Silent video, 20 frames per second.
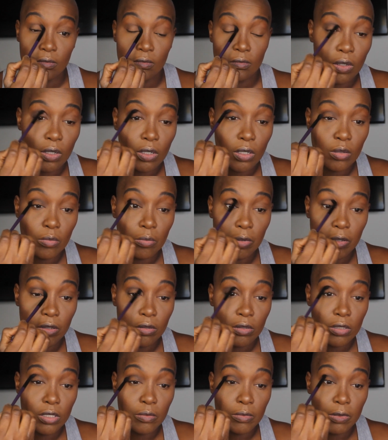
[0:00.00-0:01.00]
We're gonna
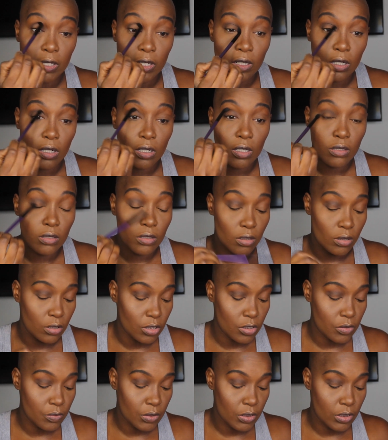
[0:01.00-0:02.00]
build up that color
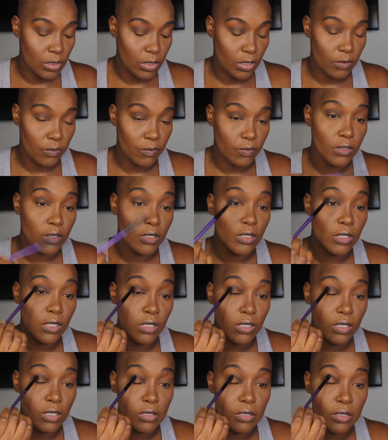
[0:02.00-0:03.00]
because we definitely
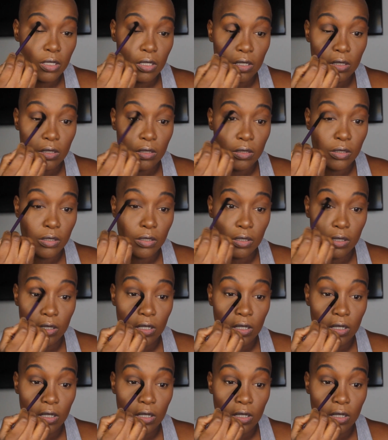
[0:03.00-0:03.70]
need this color